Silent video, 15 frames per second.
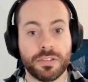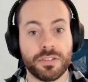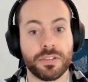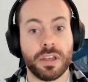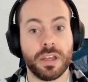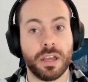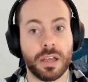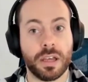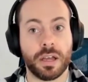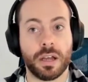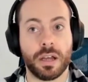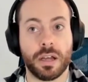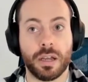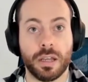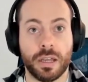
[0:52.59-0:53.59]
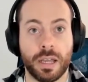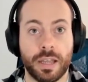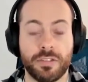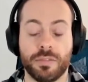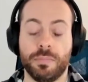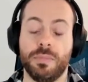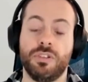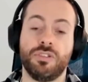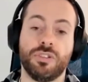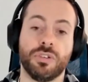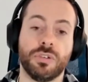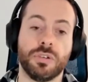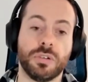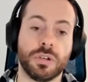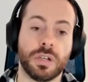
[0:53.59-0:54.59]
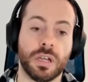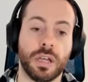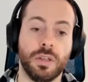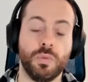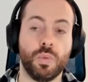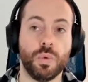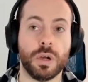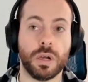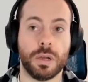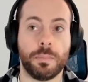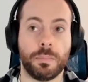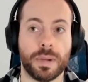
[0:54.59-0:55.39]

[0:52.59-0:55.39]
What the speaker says: Plus, as a mission, I